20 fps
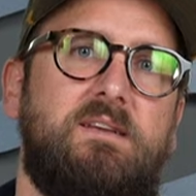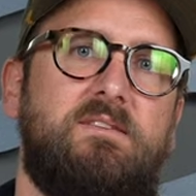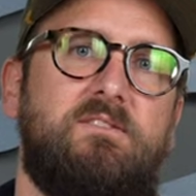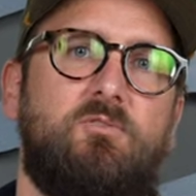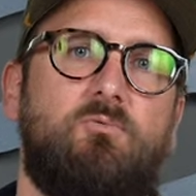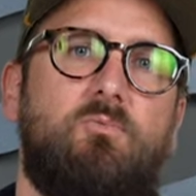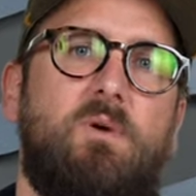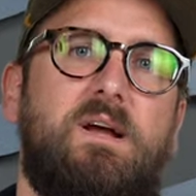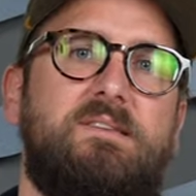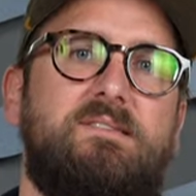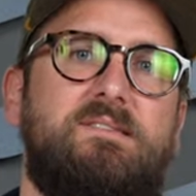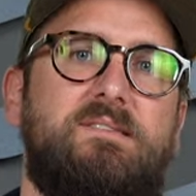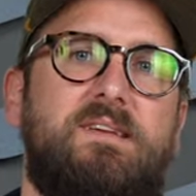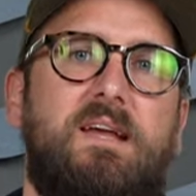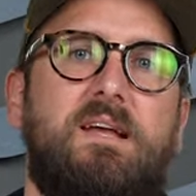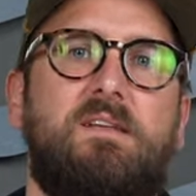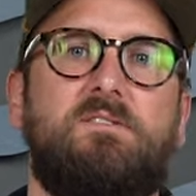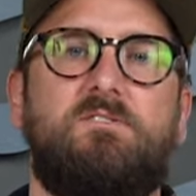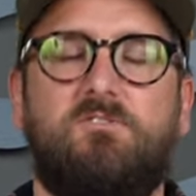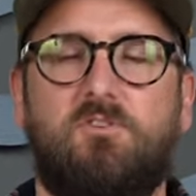as the Red
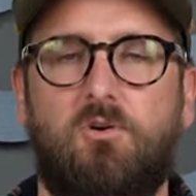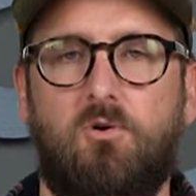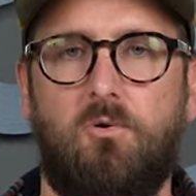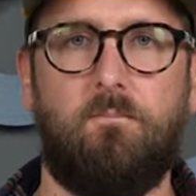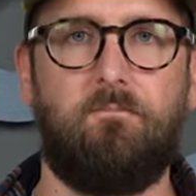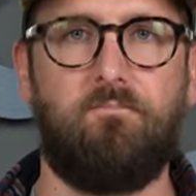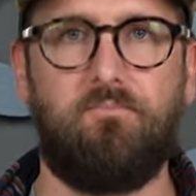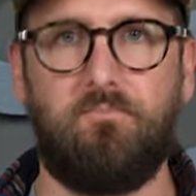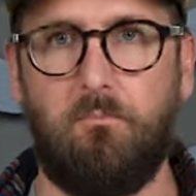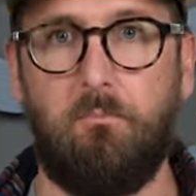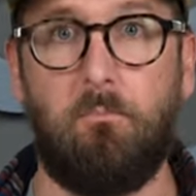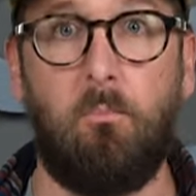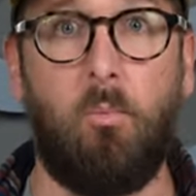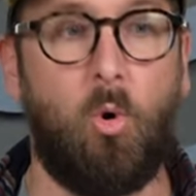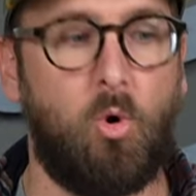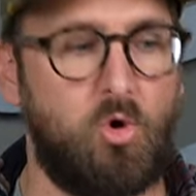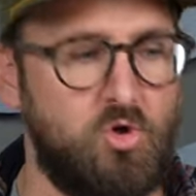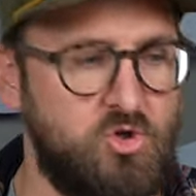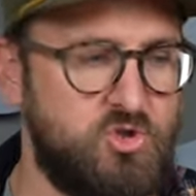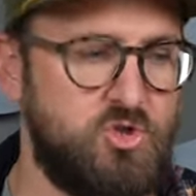Sand, so
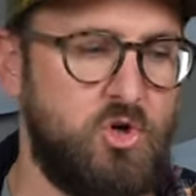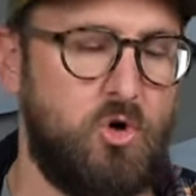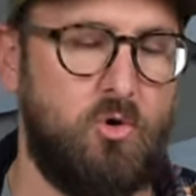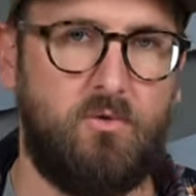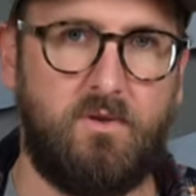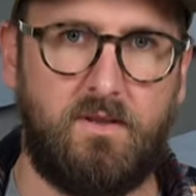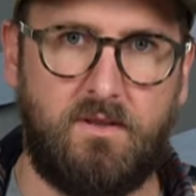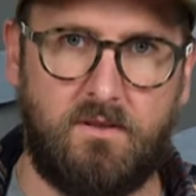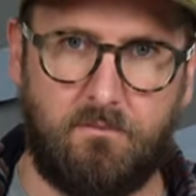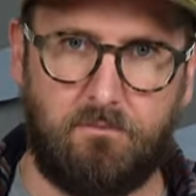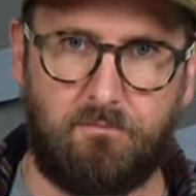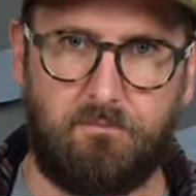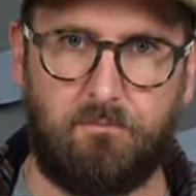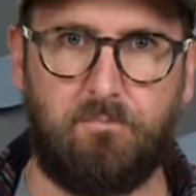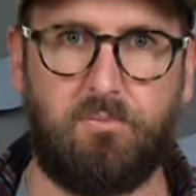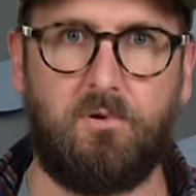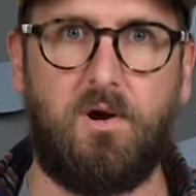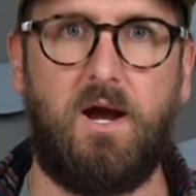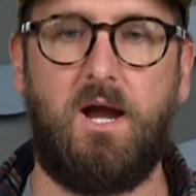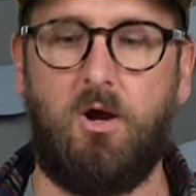more so than the
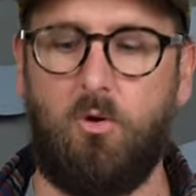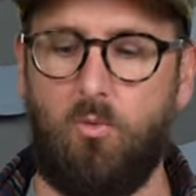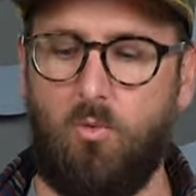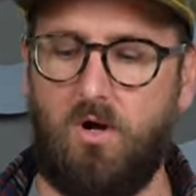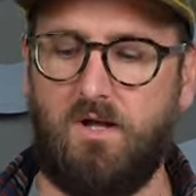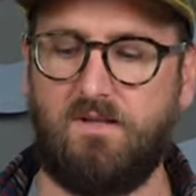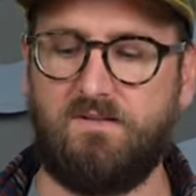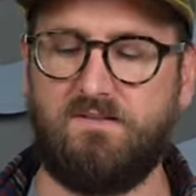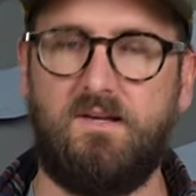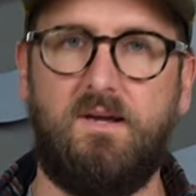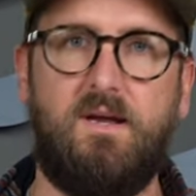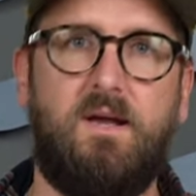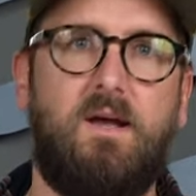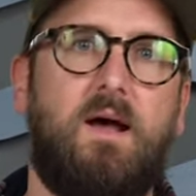prior ones.